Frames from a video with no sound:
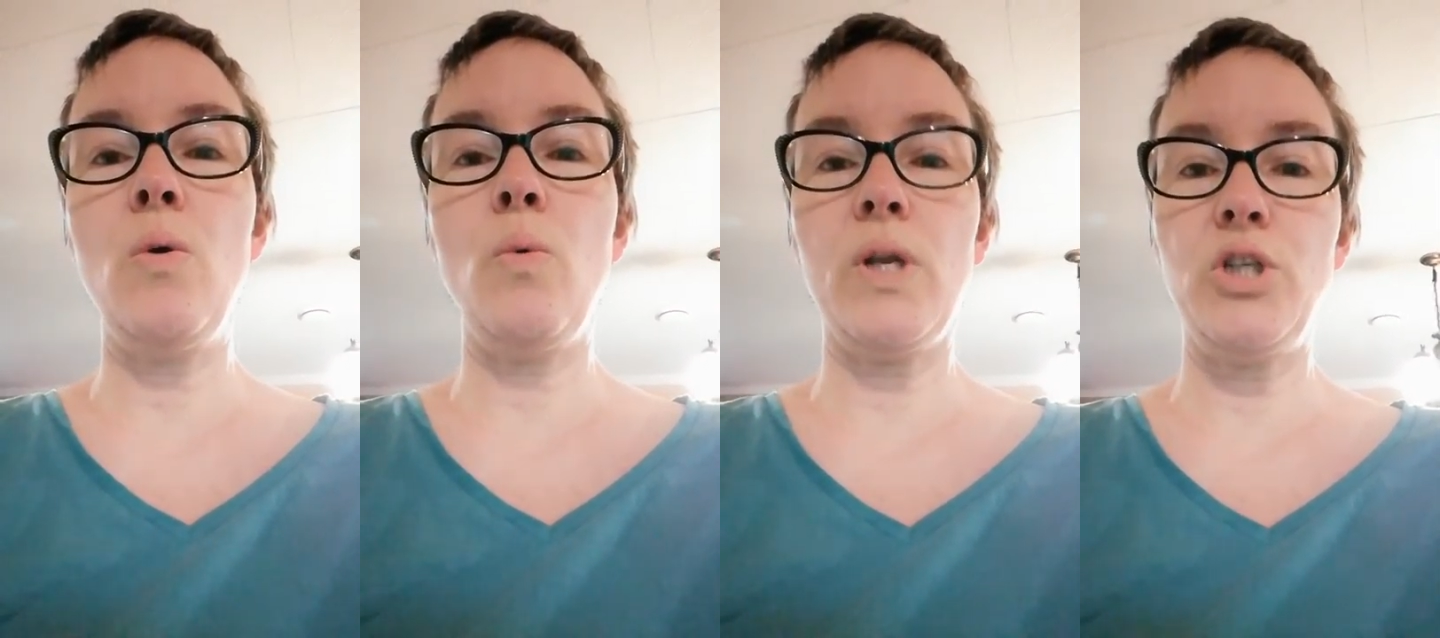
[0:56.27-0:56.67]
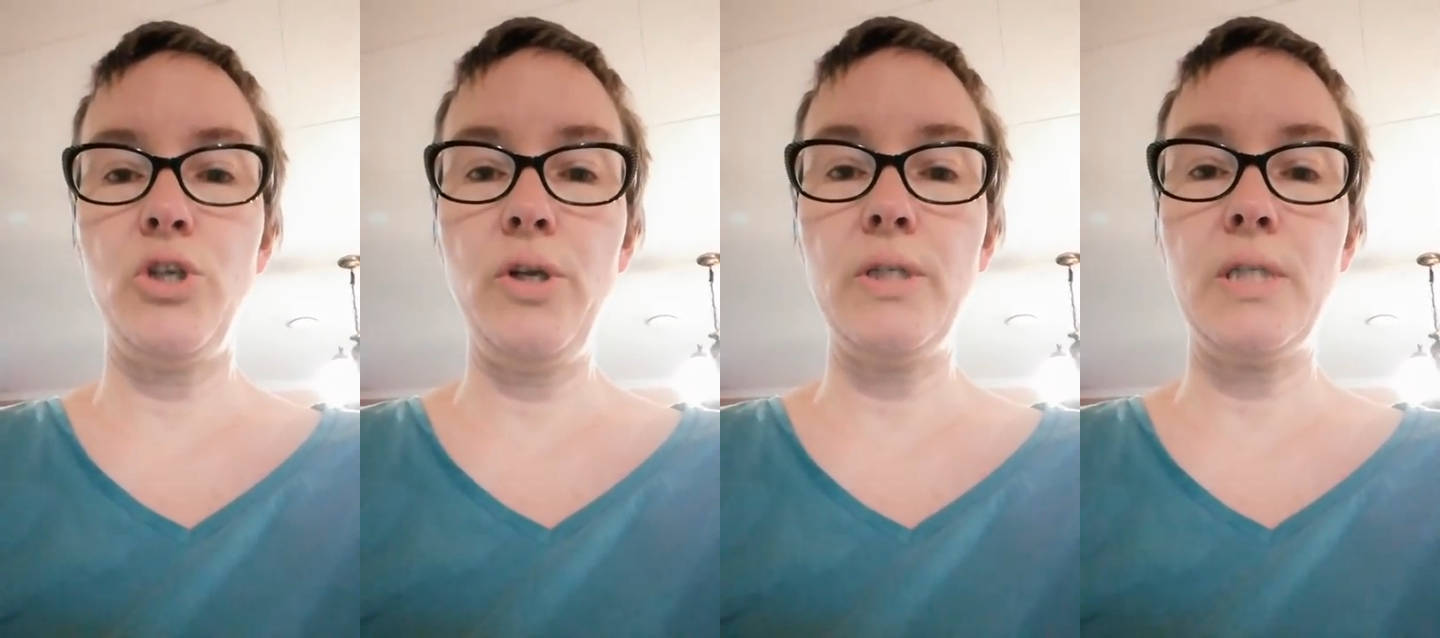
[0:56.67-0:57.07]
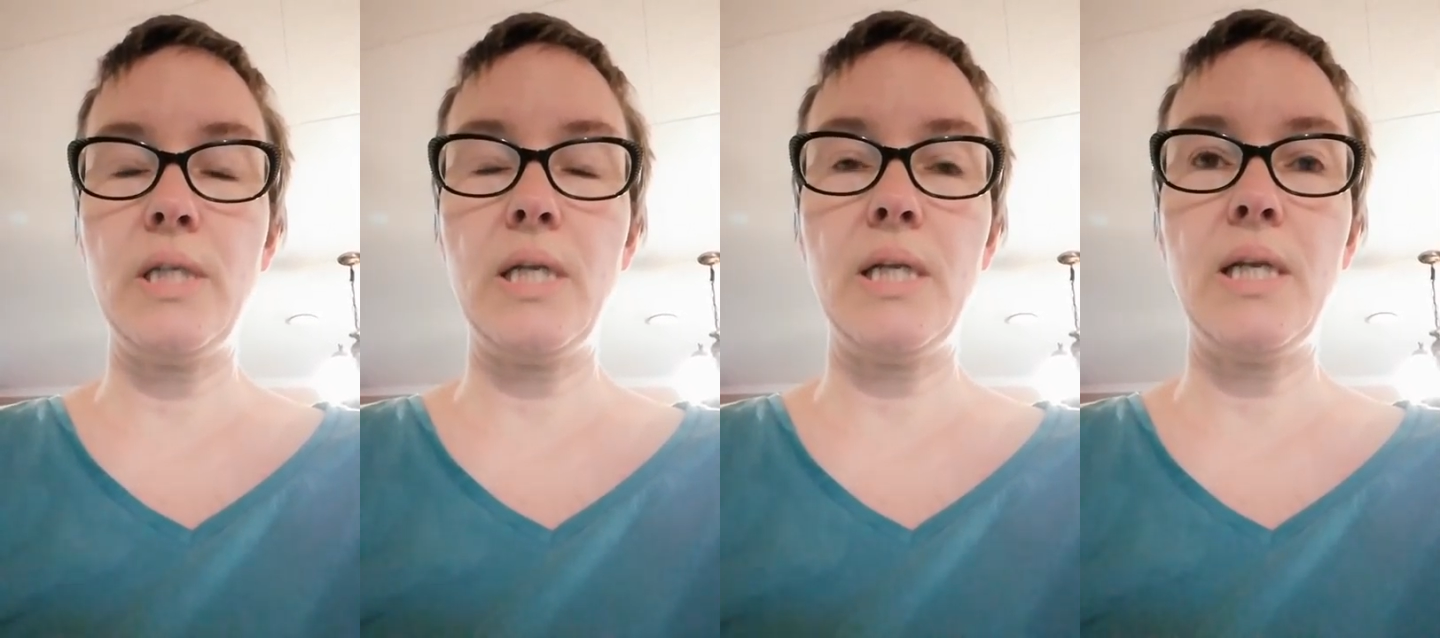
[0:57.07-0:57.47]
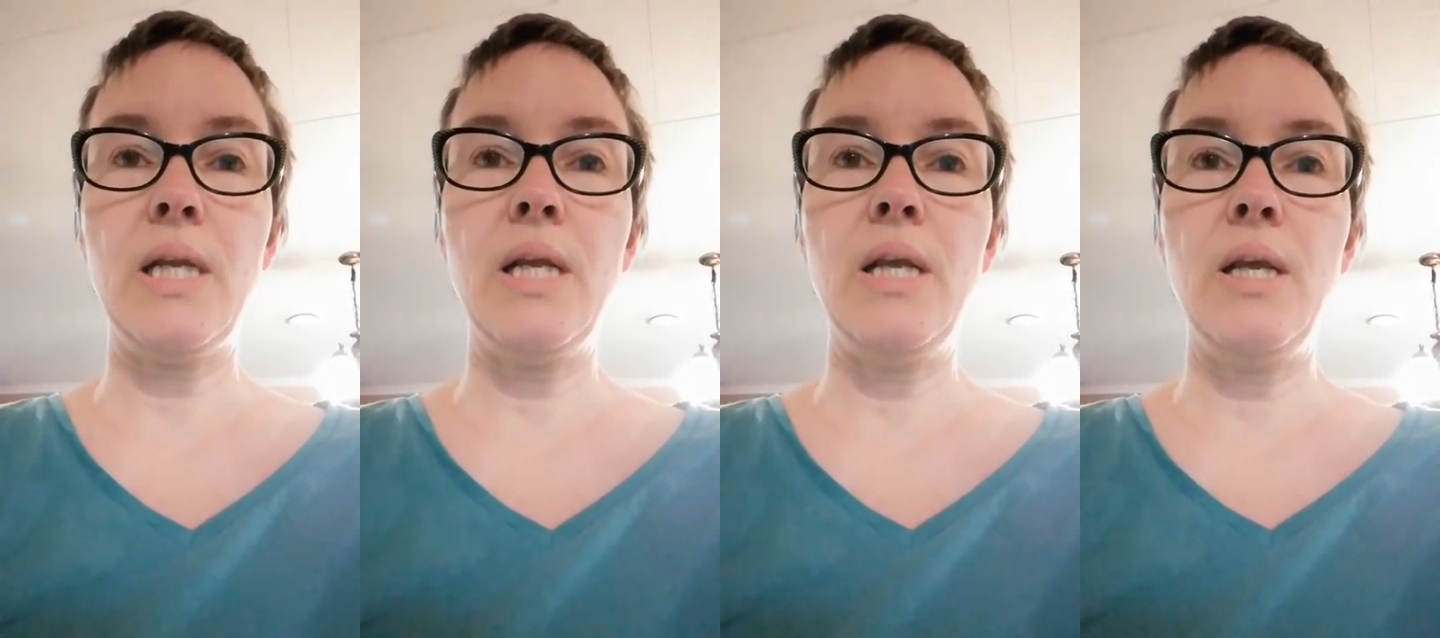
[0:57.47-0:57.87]
one shirt,
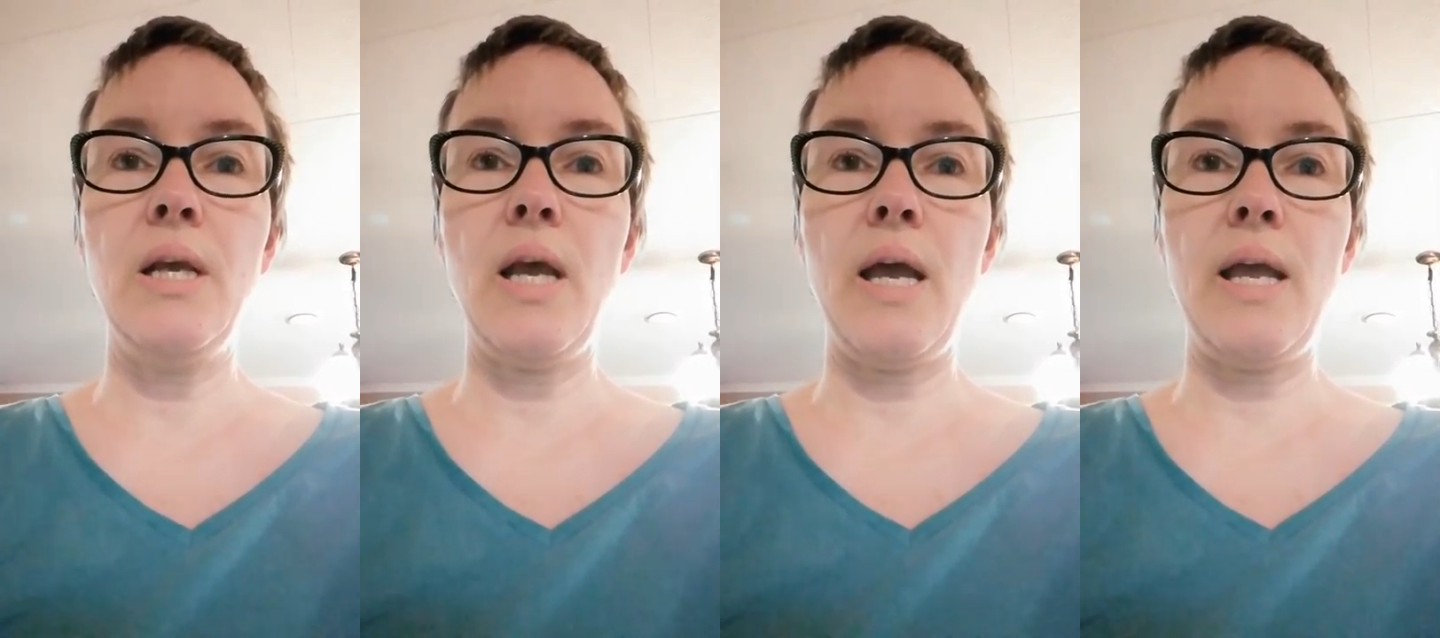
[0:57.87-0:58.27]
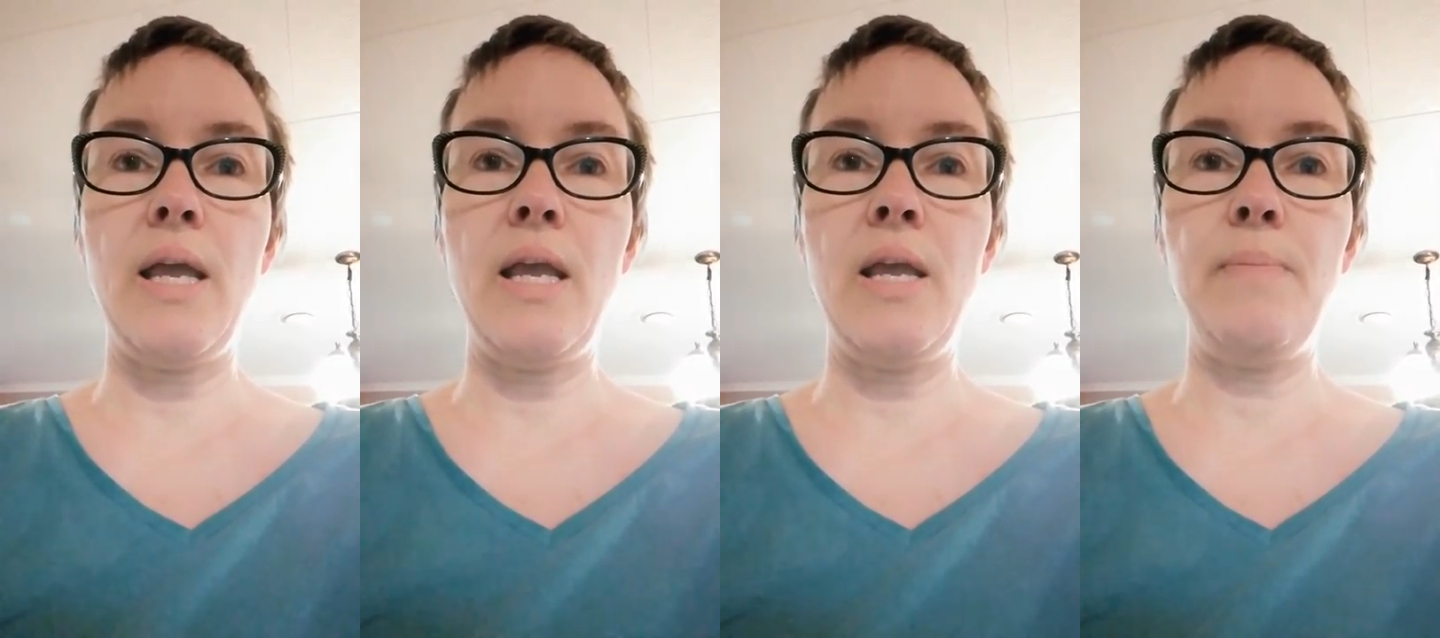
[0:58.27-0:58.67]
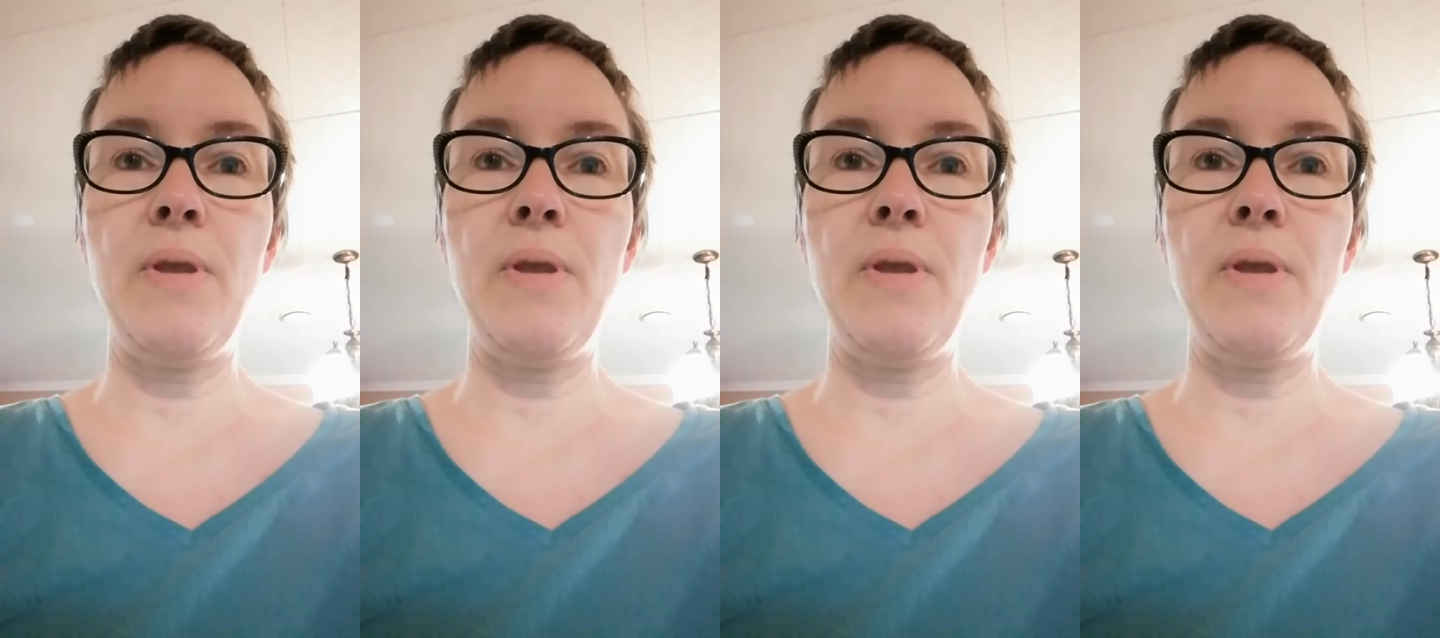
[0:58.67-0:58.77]
a